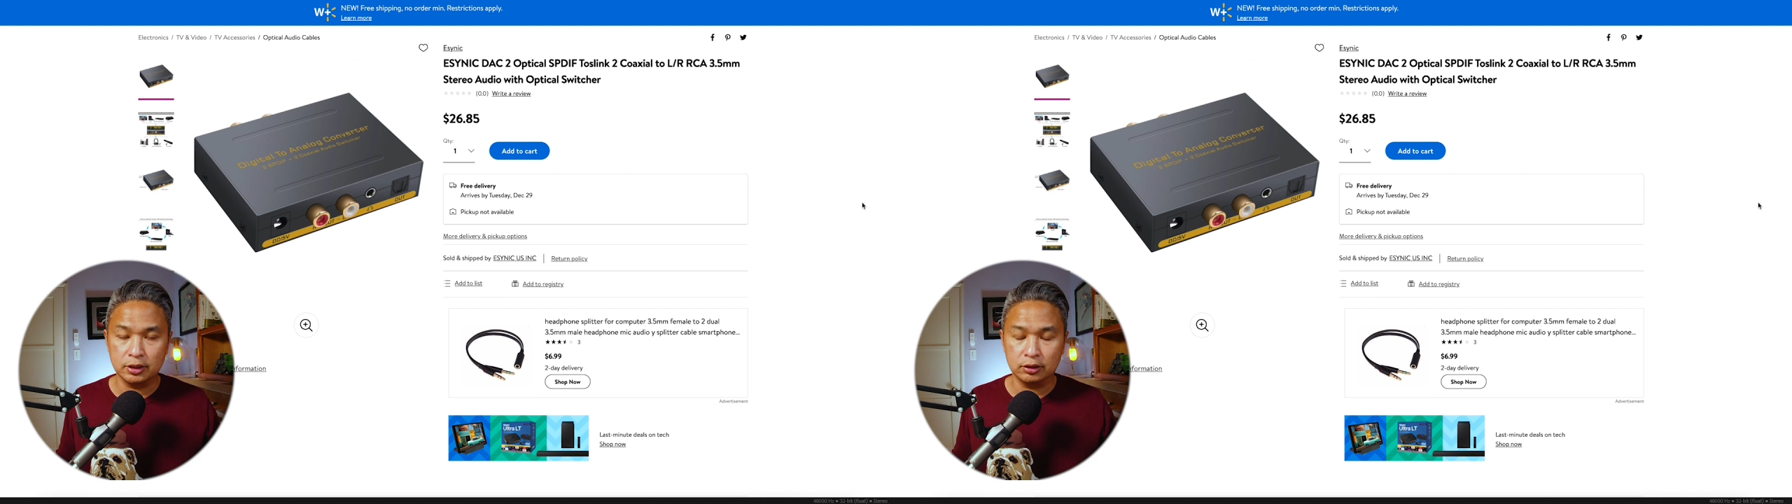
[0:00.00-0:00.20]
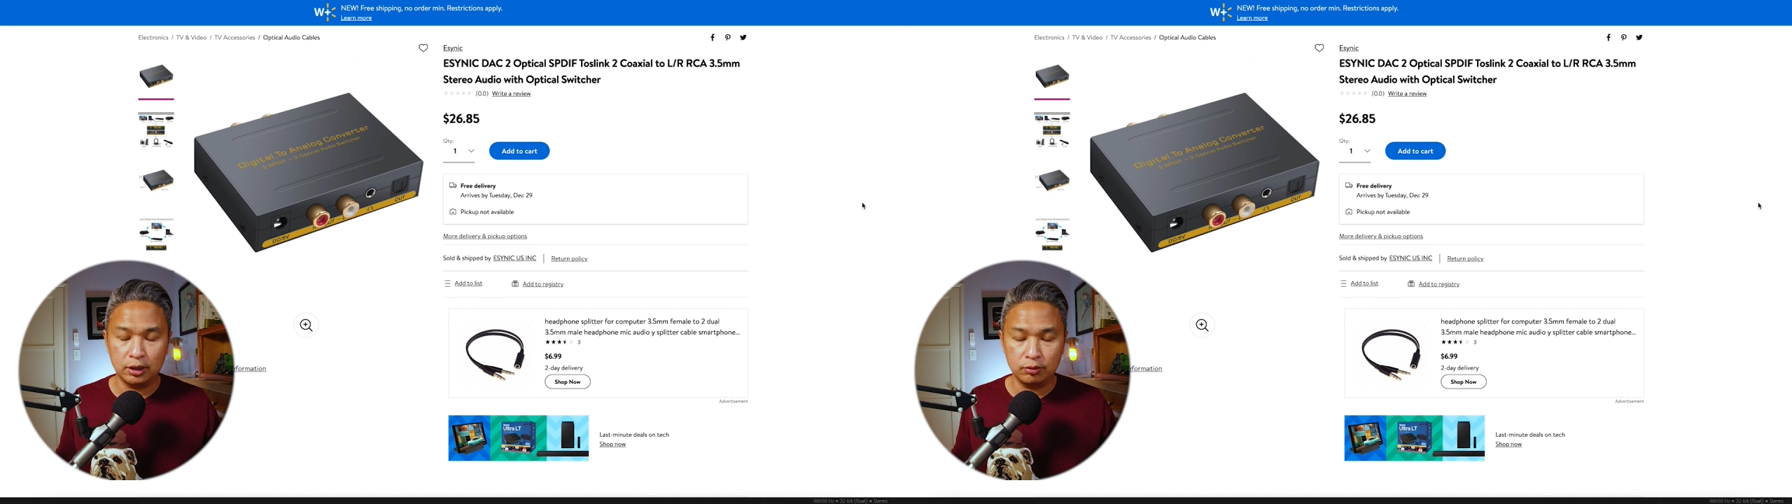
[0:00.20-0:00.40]

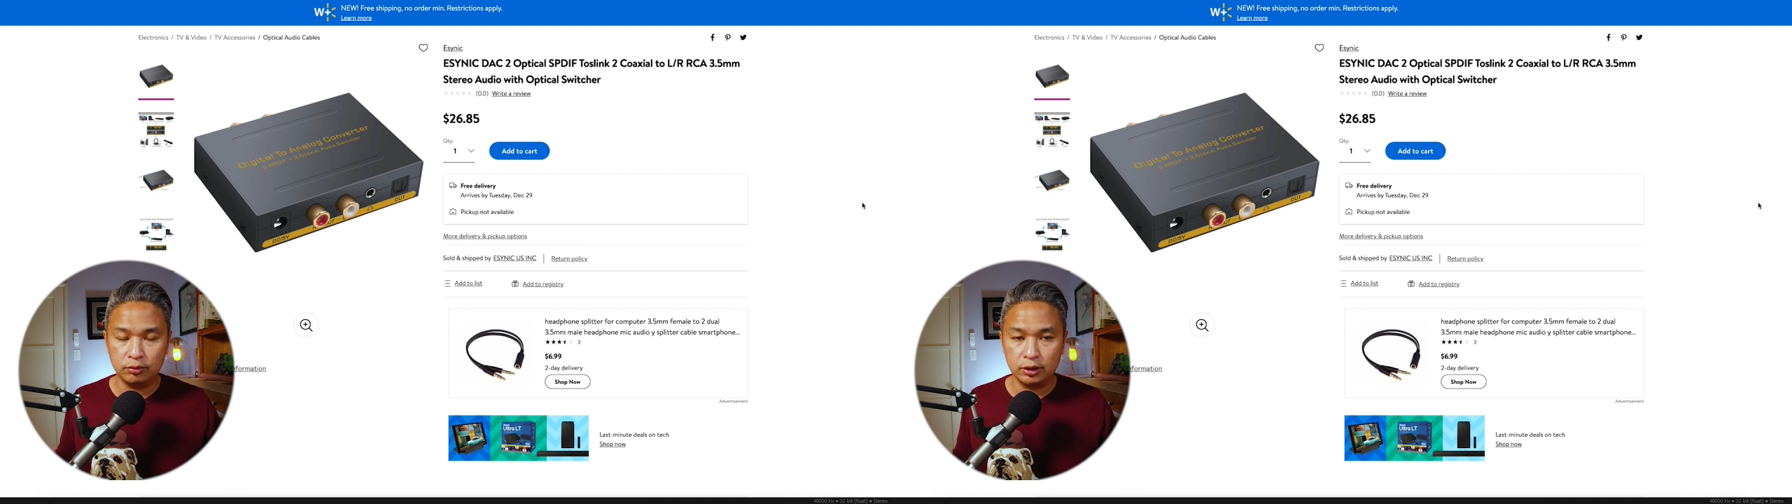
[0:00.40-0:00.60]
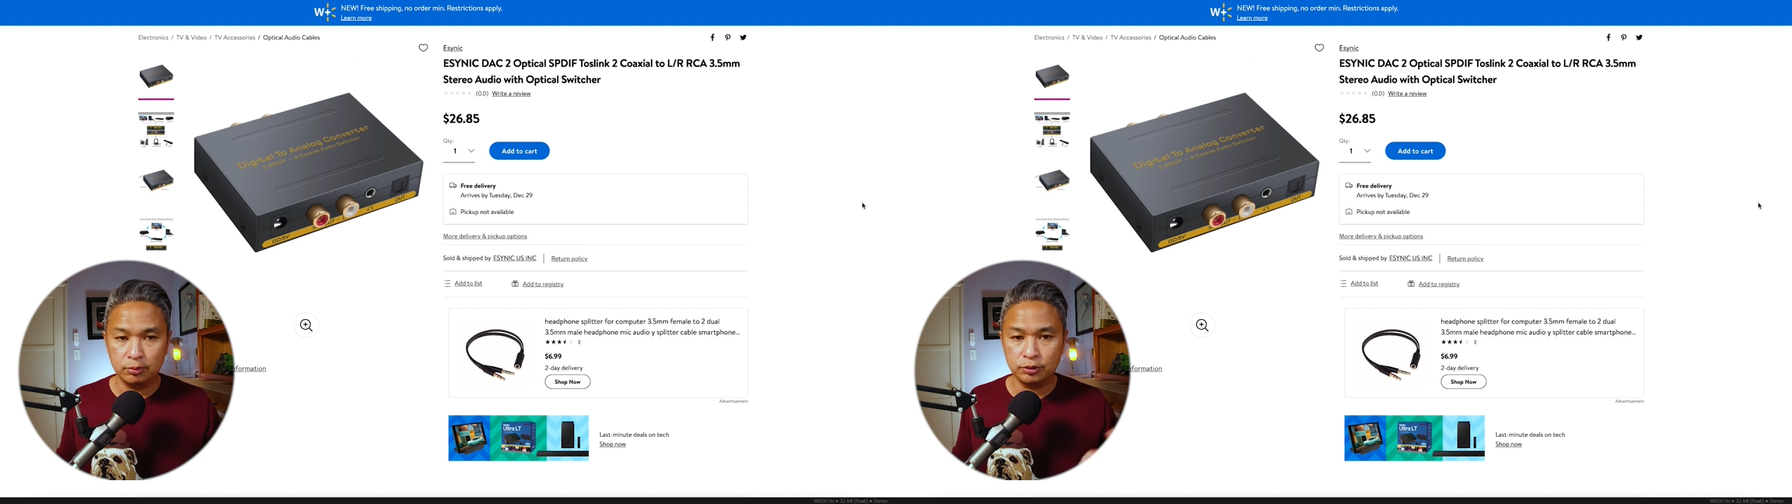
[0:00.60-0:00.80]
us out. I
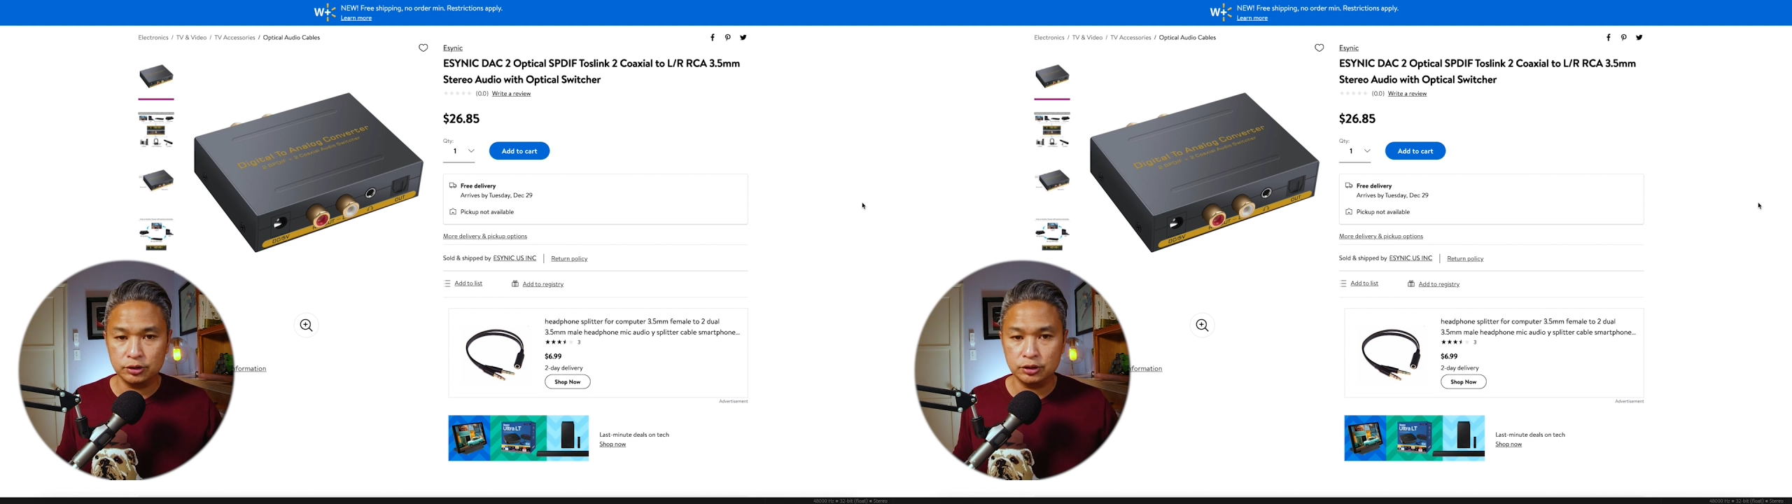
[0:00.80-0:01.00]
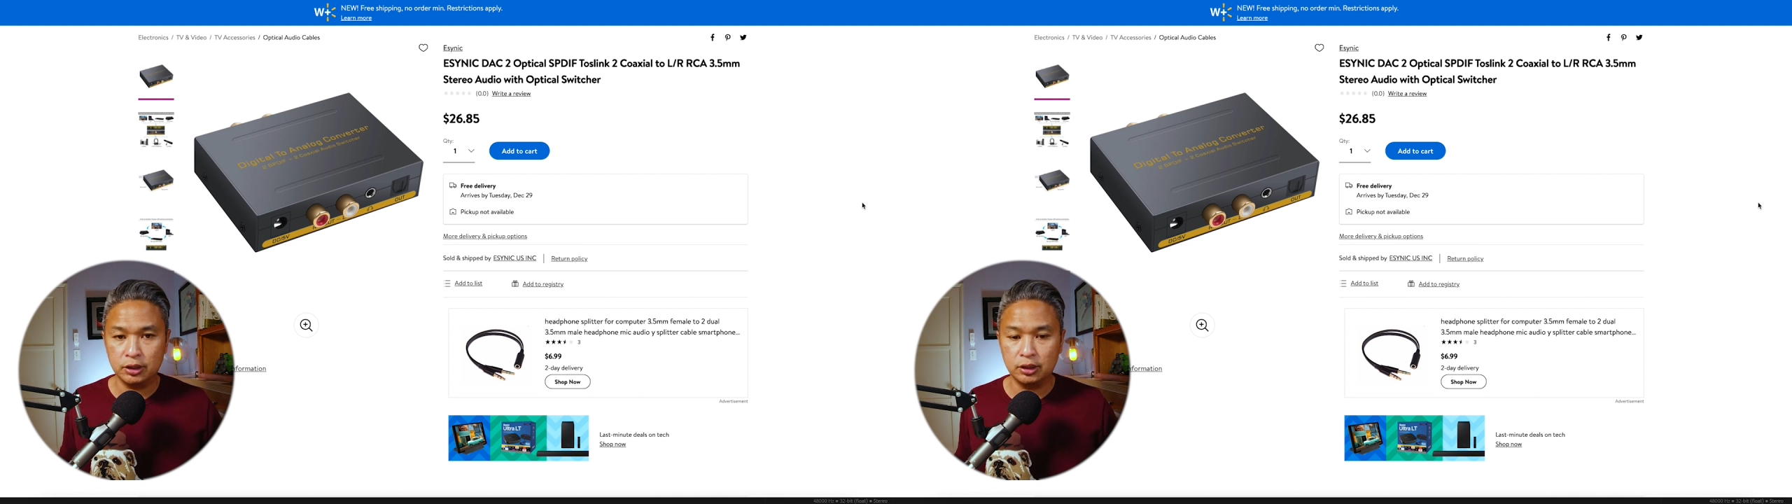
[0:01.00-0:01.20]
really
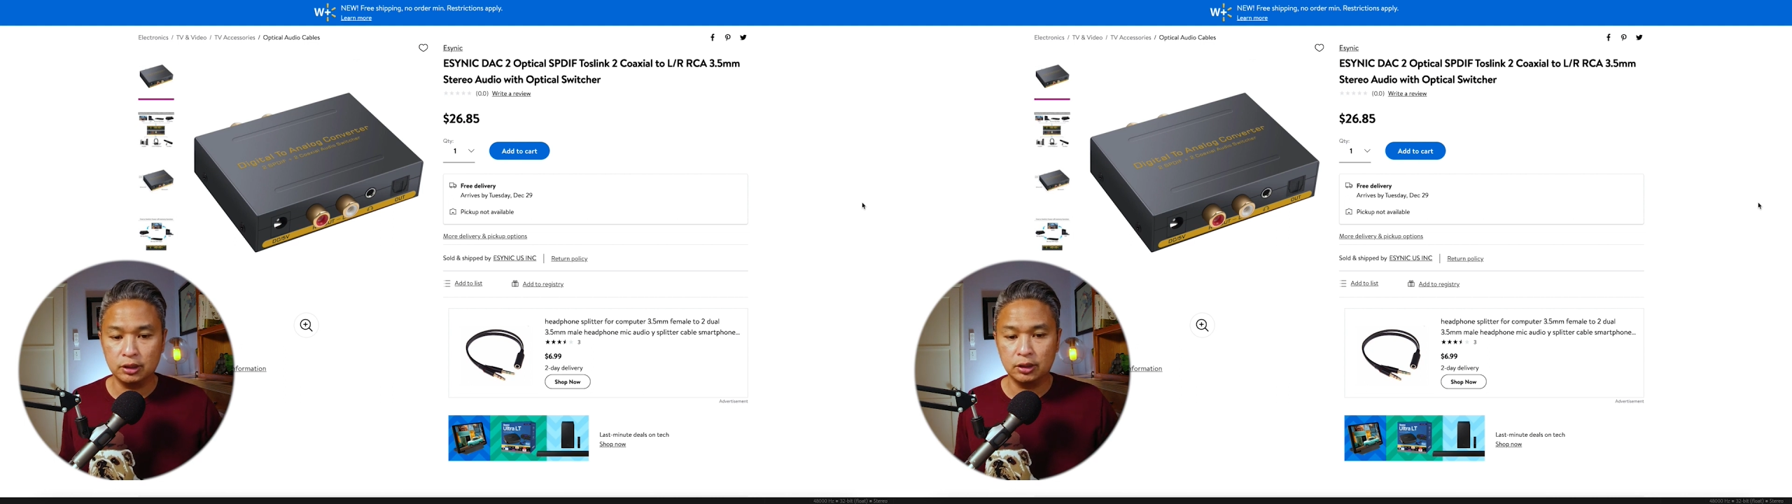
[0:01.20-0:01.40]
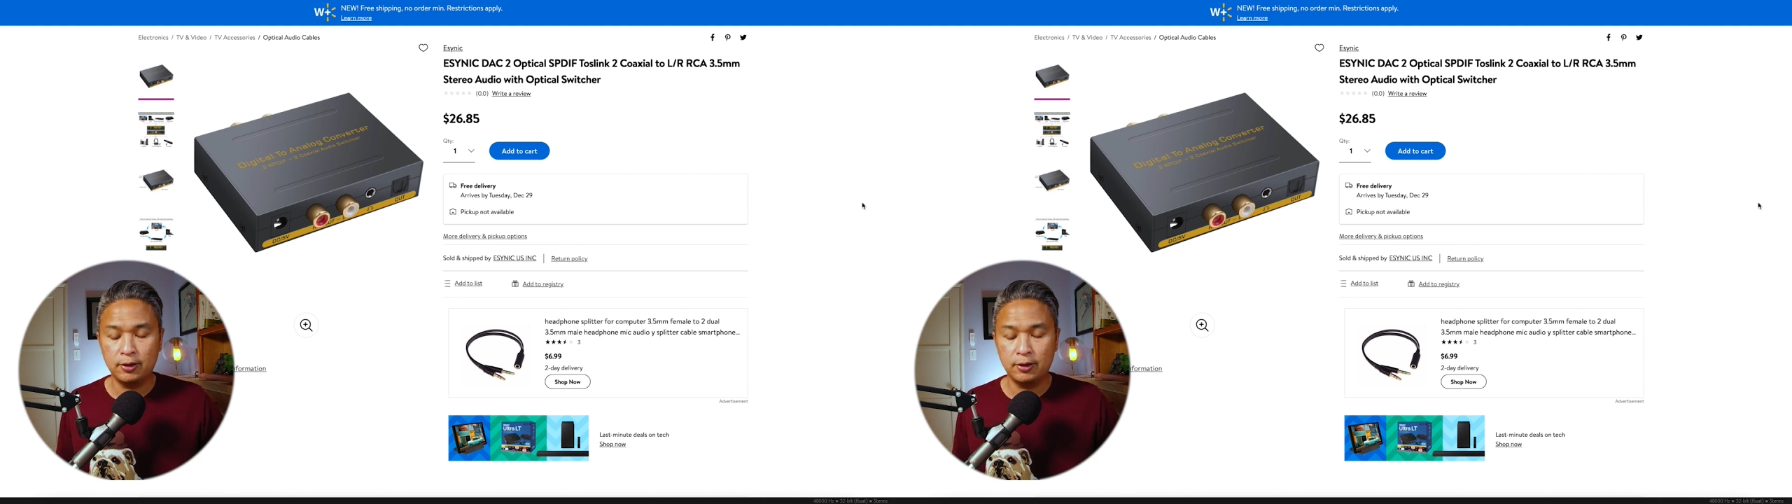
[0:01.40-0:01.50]
appreciate it.